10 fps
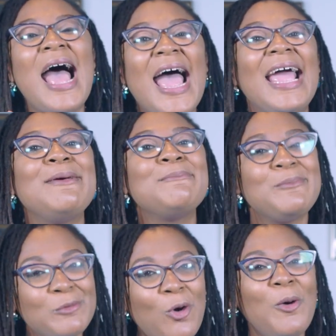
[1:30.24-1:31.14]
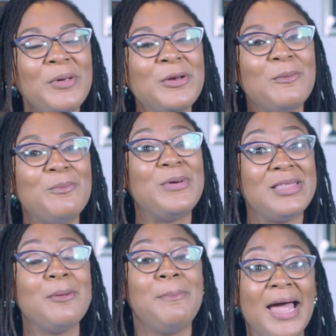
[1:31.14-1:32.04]
I'm coming up
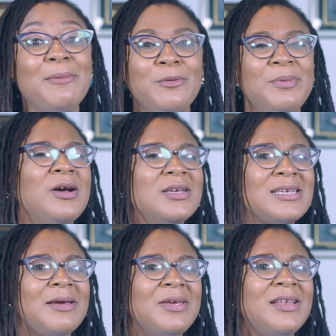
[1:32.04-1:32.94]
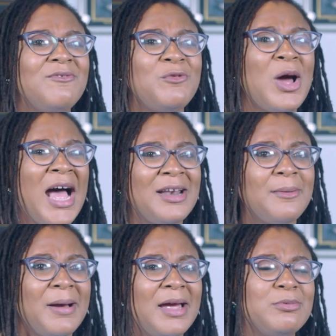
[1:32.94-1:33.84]
with the Bible, because I mean, if you had a
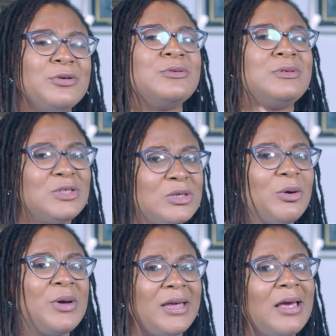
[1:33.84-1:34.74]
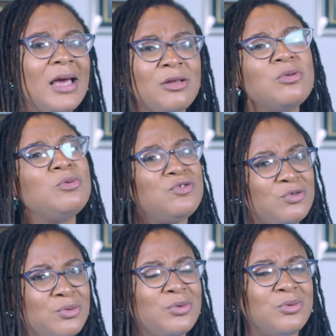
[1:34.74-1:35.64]
Bible, you'd say, okay, no, you
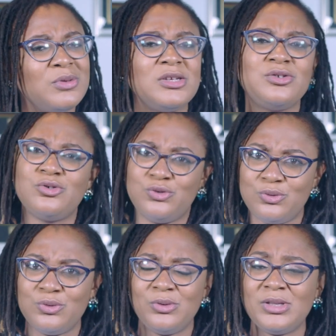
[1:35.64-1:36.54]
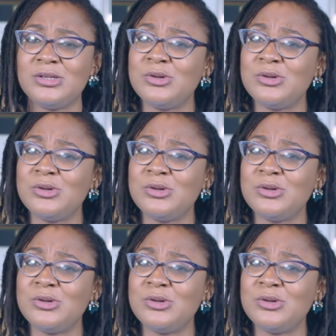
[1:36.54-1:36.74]
shouldn't do this, you shouldn't do this.